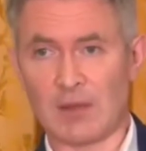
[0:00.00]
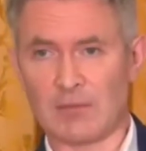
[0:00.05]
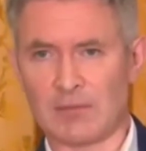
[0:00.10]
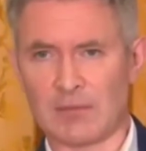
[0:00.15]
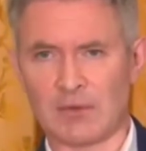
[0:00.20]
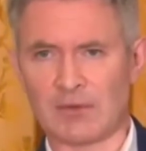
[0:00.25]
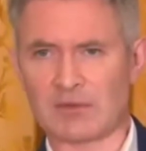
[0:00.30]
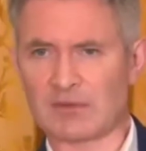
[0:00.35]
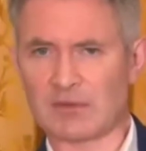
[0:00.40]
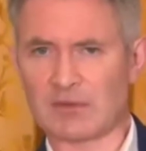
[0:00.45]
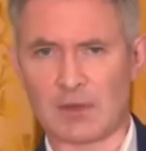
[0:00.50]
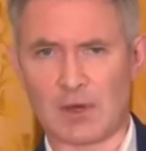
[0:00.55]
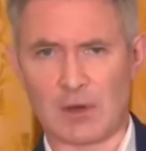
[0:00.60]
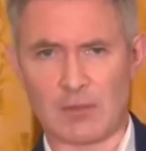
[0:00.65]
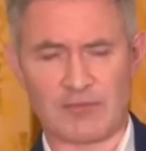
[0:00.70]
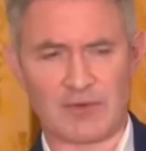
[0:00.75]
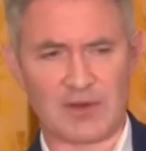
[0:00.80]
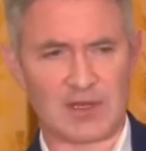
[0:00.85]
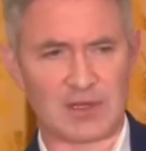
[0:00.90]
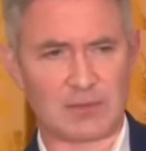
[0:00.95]
Most of the
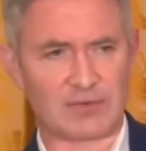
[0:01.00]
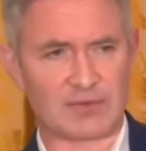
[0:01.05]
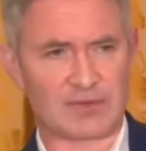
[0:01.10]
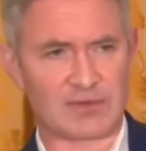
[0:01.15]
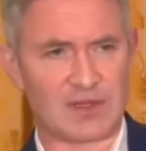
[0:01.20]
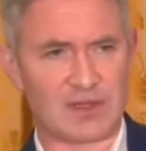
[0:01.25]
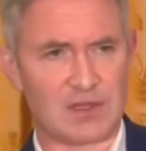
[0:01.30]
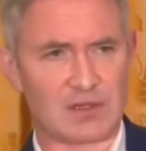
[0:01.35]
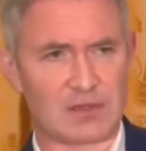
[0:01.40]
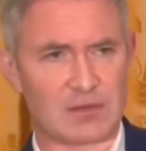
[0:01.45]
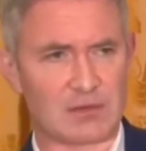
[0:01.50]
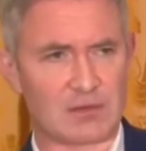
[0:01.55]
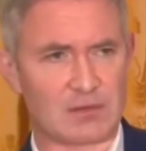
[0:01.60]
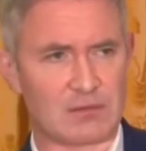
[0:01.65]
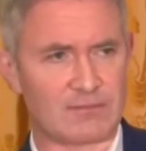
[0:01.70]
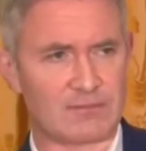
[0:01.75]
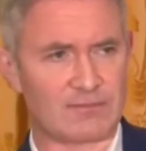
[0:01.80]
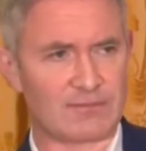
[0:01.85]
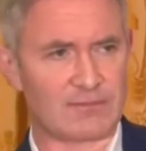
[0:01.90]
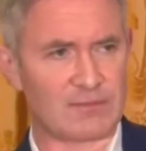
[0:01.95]
operating procedure
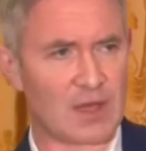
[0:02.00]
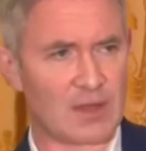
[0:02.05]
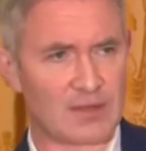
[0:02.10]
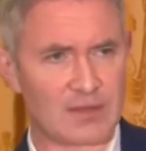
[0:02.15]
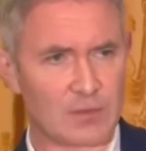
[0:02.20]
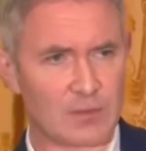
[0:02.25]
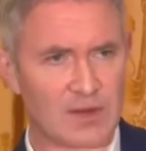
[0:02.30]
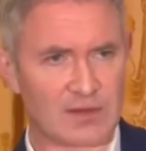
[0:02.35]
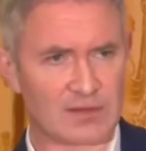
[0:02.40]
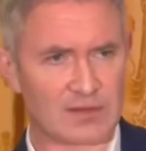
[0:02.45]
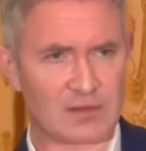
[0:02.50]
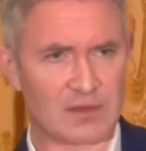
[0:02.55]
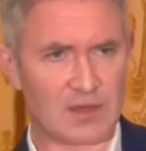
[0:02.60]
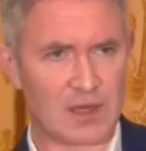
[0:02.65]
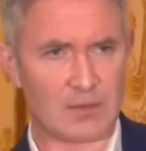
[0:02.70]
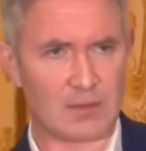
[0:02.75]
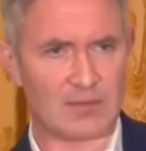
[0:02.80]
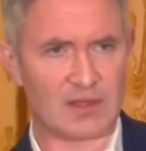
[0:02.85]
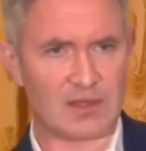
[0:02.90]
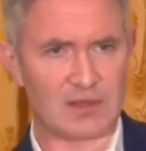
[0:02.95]
of other Western
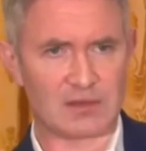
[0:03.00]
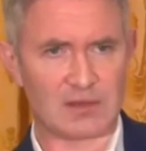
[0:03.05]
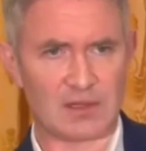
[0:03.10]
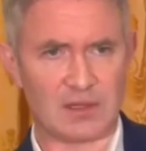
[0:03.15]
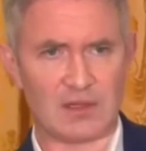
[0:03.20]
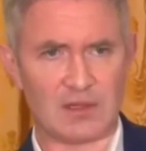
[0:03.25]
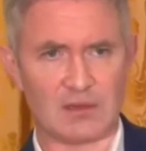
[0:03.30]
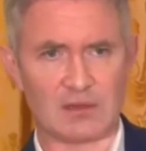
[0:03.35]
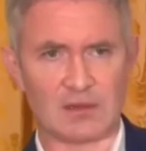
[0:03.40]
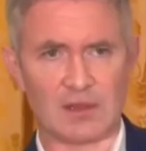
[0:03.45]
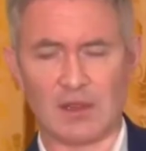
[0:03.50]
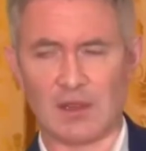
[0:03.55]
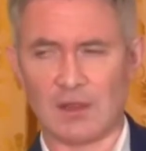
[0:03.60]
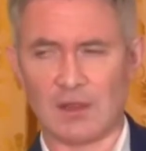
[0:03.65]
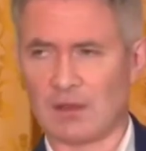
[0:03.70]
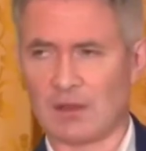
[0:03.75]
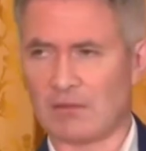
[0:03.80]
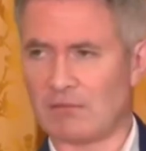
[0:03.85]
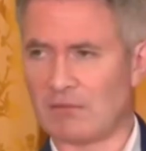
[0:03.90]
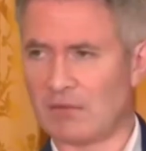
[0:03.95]
armies is
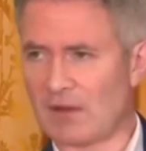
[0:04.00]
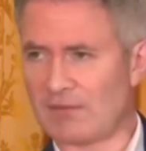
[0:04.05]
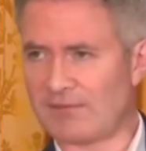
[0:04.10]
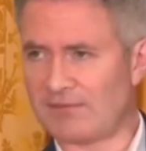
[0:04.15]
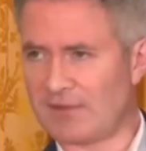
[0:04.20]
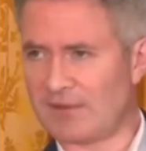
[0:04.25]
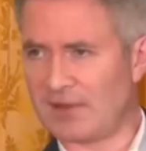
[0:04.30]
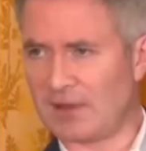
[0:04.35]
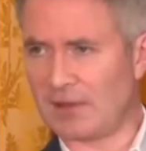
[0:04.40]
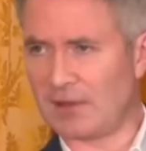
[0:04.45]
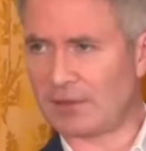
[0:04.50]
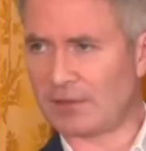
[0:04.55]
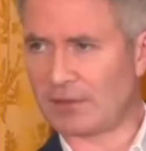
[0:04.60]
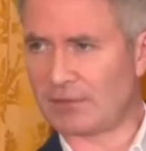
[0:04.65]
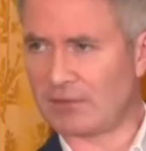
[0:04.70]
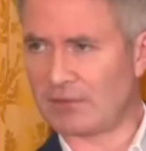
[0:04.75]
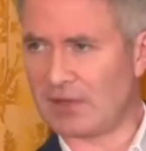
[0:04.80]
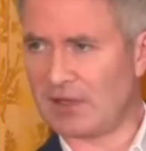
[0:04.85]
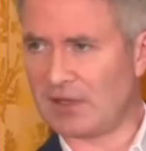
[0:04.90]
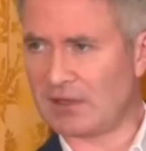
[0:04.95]
roughly
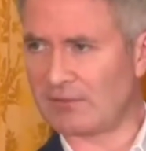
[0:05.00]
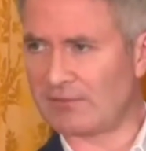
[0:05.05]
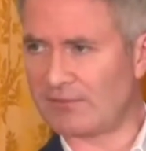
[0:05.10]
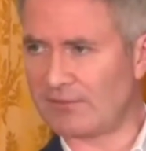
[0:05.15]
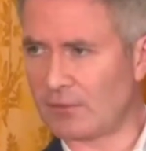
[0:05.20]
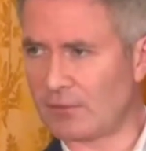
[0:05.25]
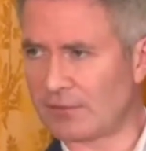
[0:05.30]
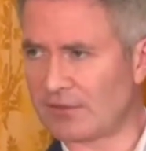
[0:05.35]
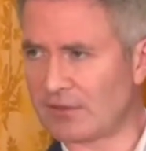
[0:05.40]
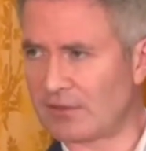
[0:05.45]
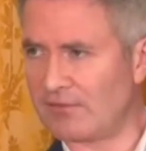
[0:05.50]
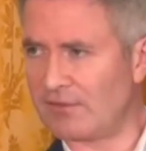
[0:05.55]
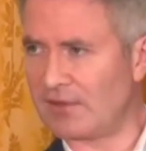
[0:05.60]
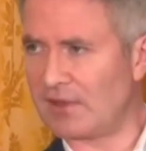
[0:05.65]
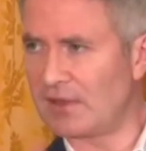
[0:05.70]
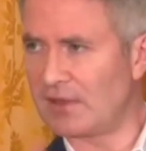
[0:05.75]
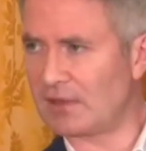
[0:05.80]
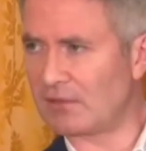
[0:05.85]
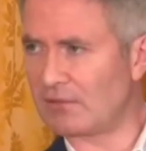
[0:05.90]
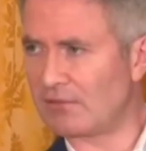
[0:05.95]
3 to 4
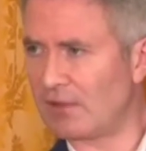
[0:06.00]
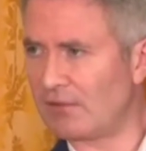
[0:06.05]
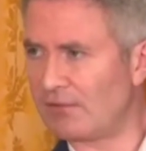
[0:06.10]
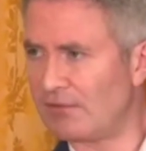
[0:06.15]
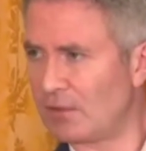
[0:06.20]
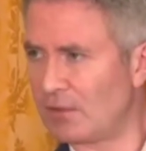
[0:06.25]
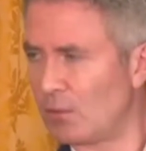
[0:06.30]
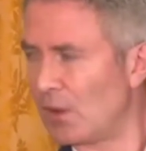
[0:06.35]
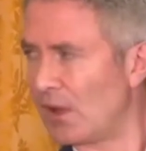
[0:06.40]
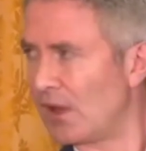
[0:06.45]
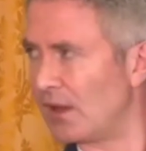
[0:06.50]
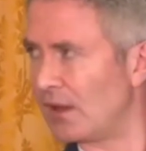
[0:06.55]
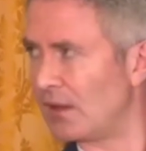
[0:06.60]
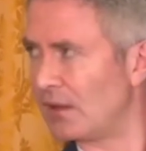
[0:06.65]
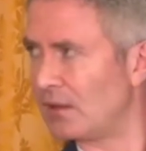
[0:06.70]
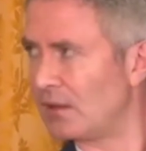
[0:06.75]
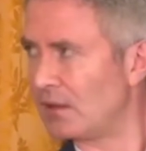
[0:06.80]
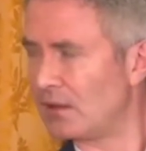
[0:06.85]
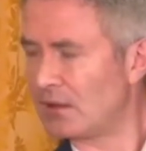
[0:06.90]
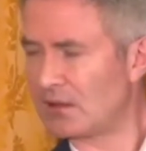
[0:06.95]
civilians for every 1
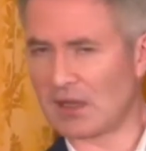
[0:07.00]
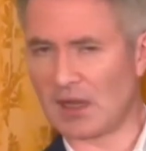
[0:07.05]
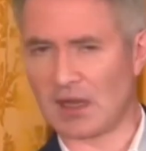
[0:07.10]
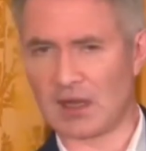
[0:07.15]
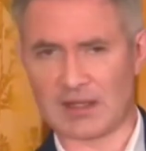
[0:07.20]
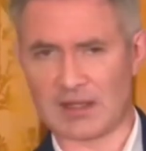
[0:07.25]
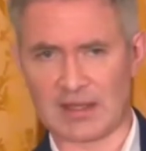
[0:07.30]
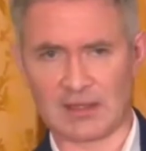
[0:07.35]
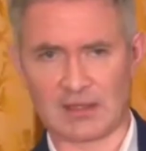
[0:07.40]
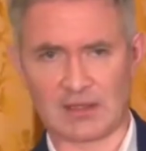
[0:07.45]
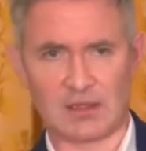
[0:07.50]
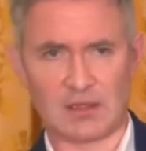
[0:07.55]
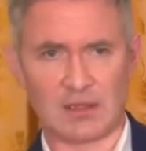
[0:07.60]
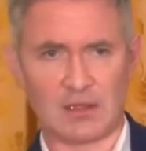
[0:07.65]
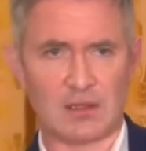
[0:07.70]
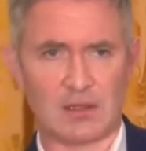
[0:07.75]
target.